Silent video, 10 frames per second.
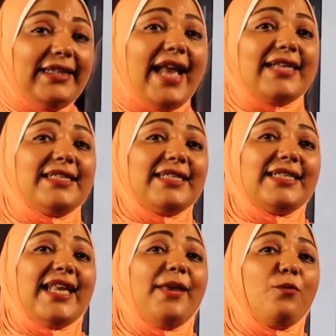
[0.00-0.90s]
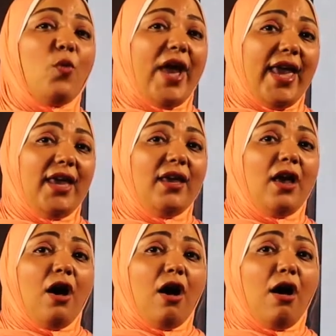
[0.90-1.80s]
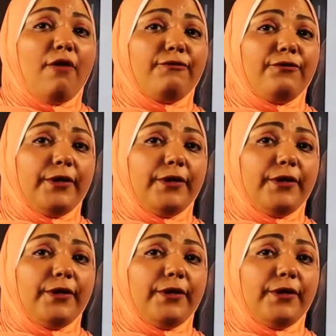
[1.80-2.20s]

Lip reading: it has the same way of